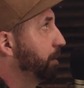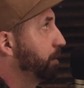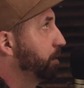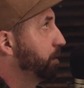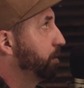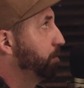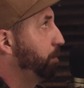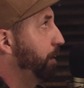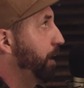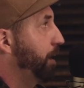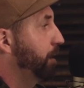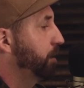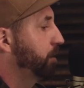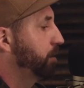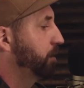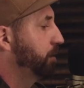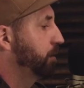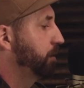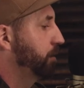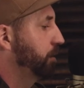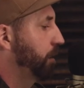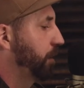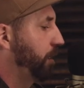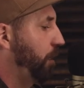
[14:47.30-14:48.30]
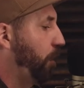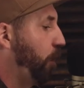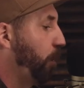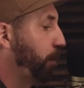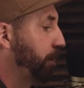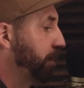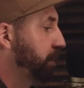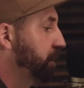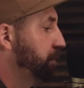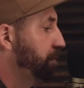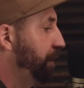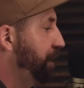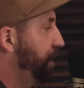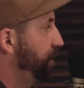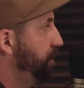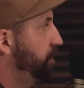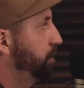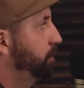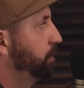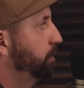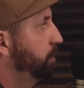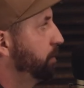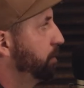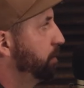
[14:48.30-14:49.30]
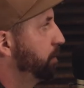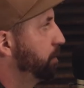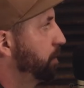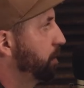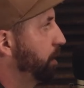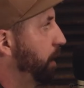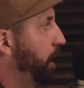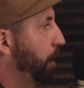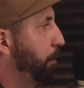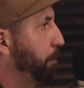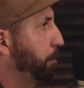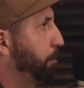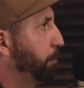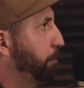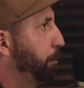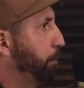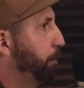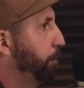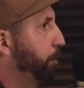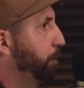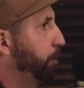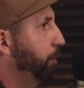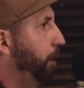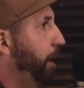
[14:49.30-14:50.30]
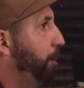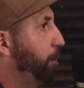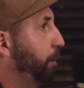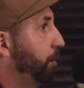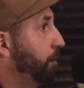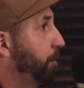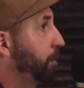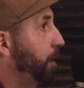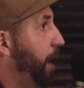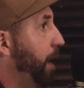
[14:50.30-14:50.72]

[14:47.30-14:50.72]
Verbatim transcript: and the space, open space to yeah. like play with